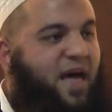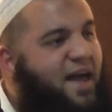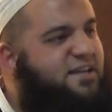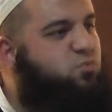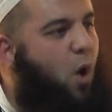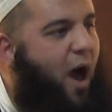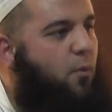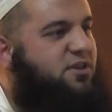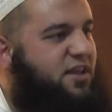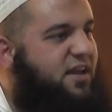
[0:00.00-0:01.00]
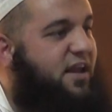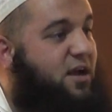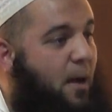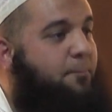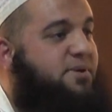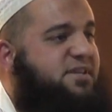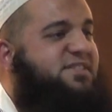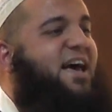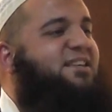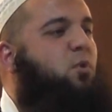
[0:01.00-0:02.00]
That is what our deen
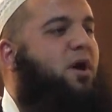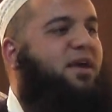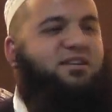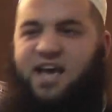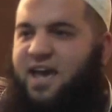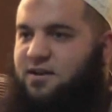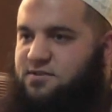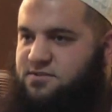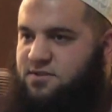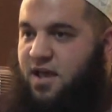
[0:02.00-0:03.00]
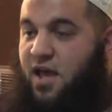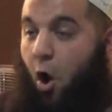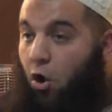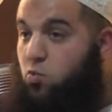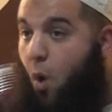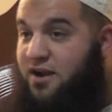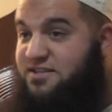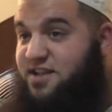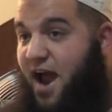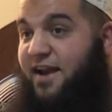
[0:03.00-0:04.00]
encompasses, that is what it entails. On
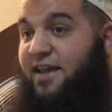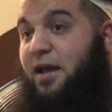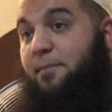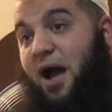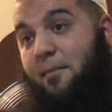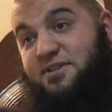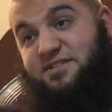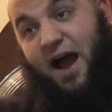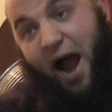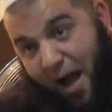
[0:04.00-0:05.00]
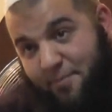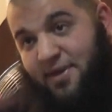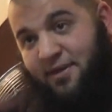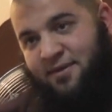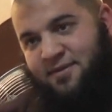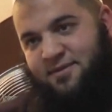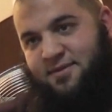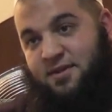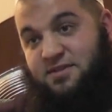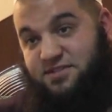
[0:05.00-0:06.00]
one side, he could become a Sahabi.
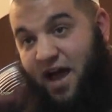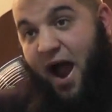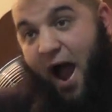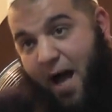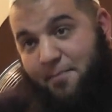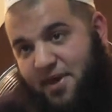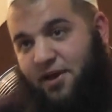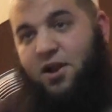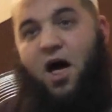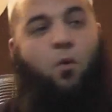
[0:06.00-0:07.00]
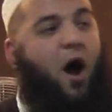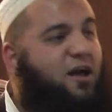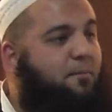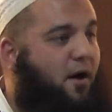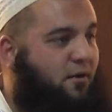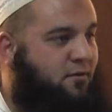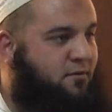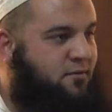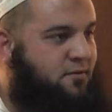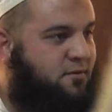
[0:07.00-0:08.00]
Sahabi, Allahu Akbar.